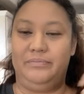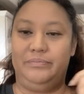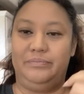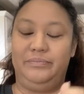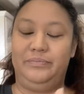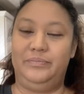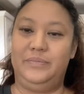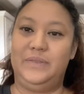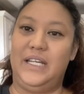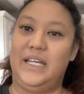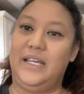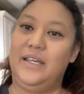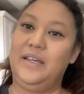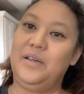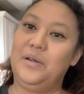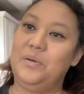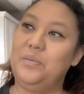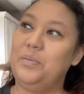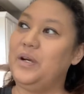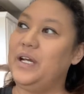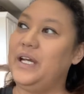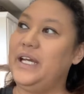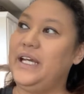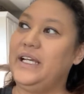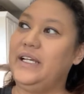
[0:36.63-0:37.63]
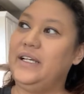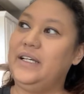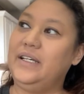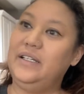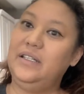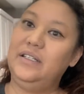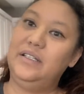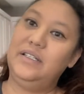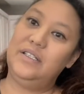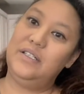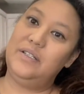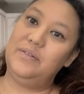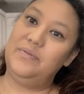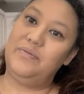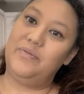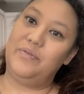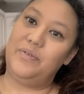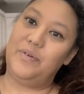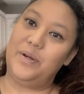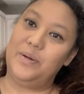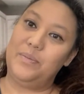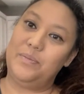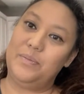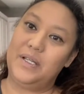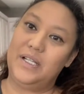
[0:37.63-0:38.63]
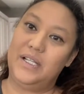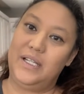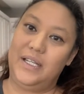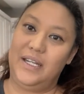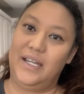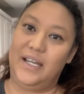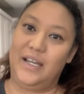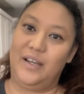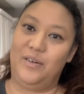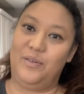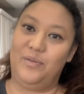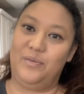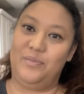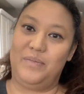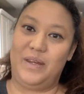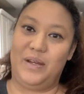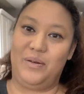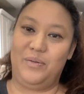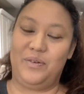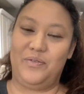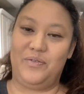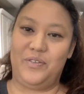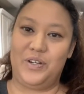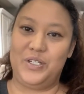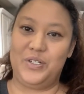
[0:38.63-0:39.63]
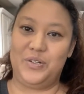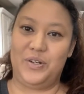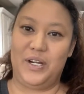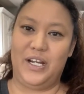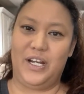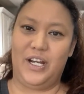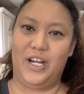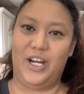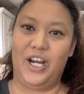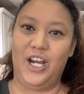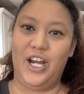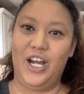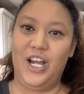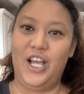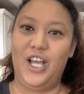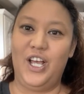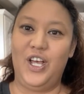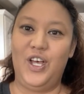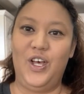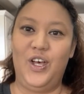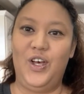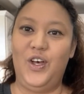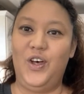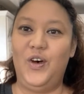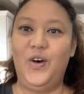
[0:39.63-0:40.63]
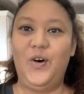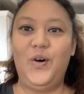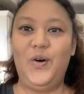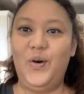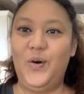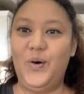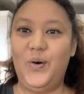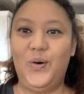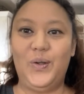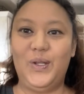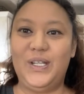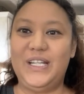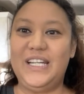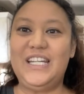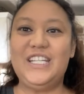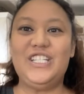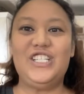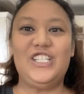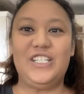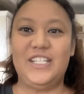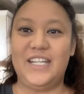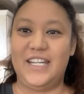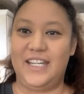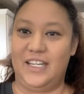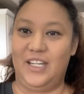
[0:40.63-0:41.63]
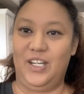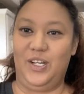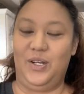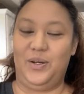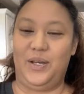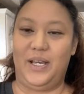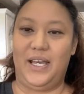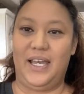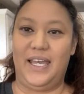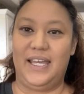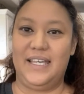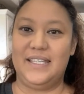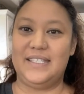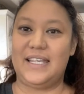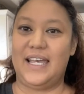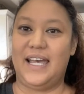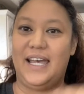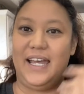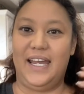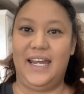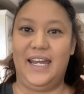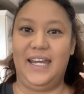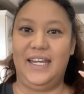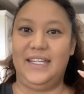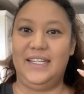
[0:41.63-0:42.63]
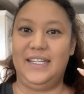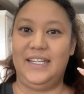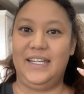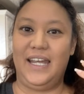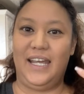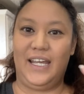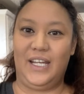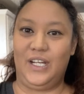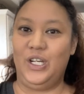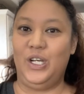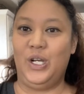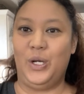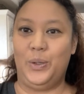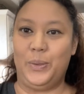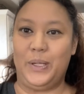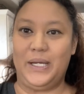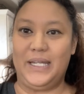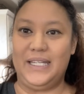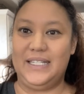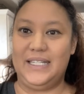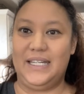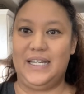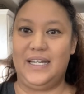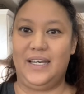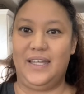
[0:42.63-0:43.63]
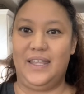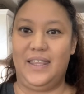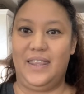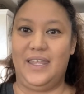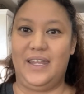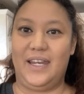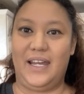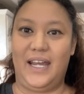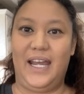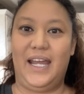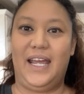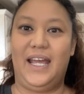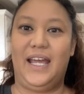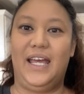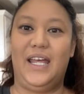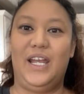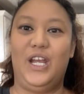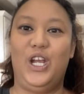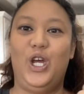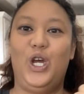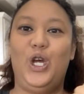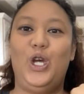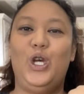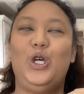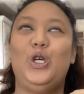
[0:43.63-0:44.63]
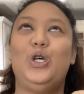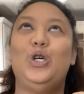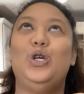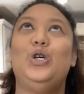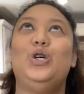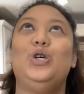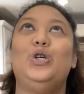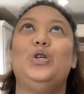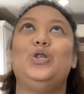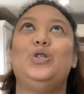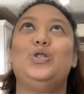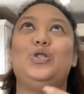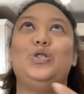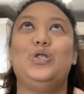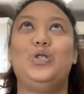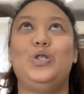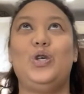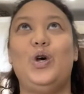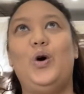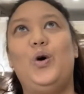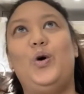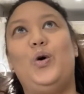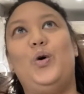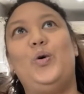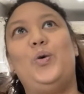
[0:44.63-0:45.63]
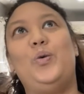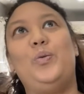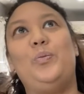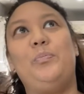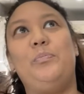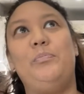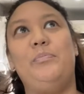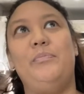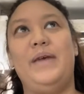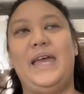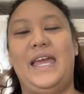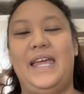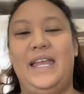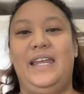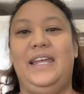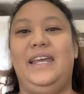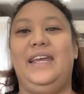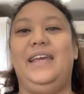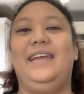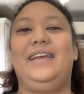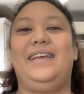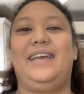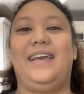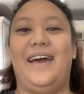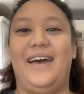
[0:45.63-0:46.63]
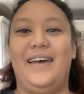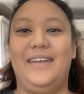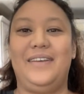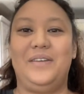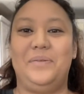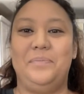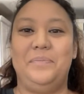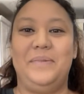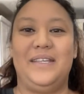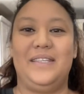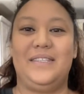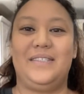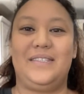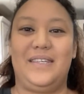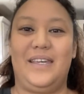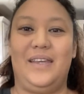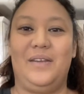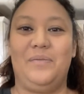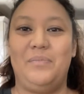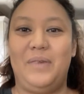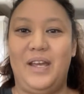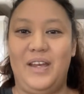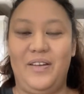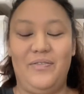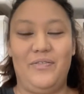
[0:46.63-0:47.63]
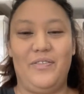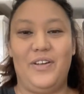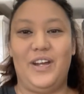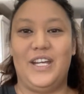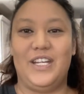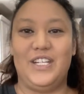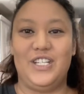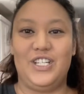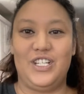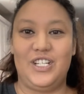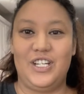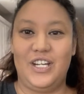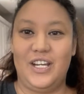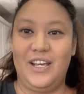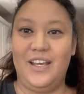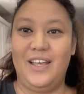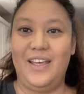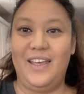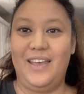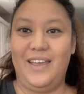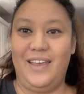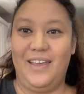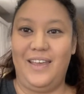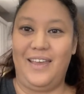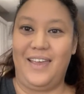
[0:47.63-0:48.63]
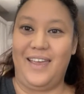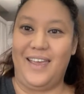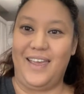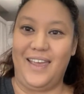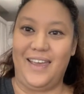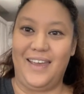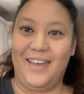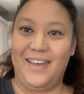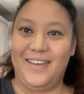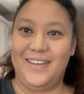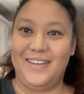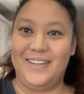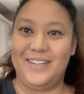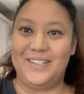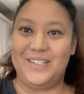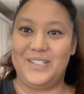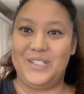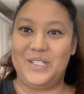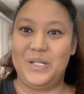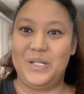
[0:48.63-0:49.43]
taking a break from cleaning out my refrigerator. Holy shit, you guys, I had no idea that I had so many condiments in my fridge. And